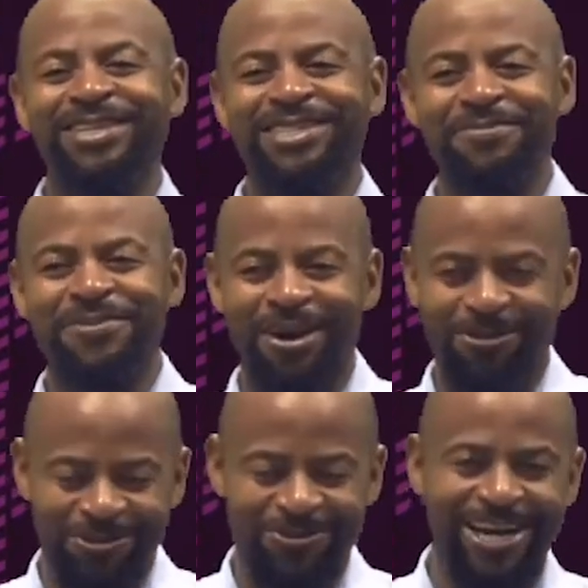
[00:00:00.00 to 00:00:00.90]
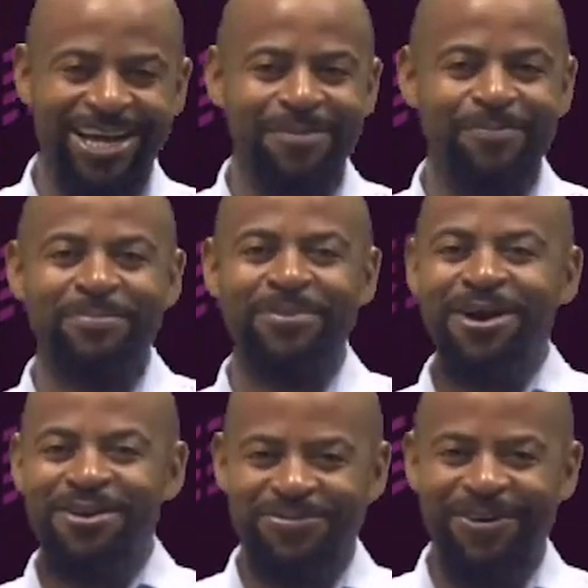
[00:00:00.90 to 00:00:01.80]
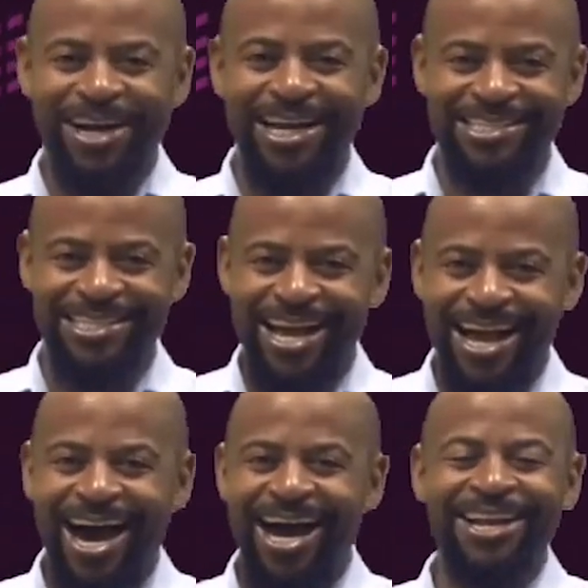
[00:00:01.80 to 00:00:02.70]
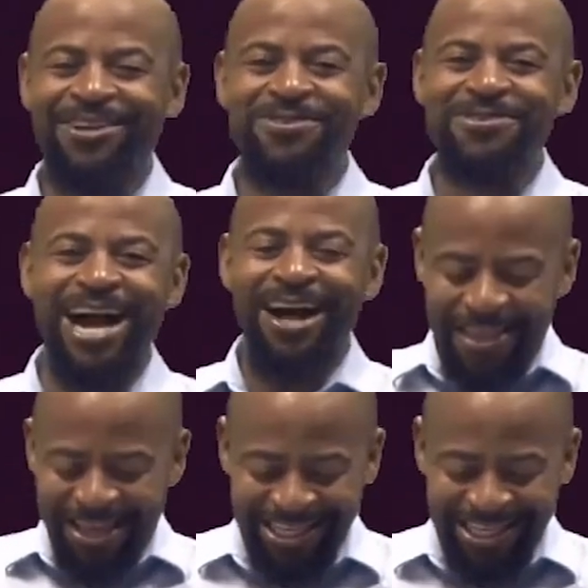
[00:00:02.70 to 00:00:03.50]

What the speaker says: Matebula, who's going to wrap up for us. Hallelujah.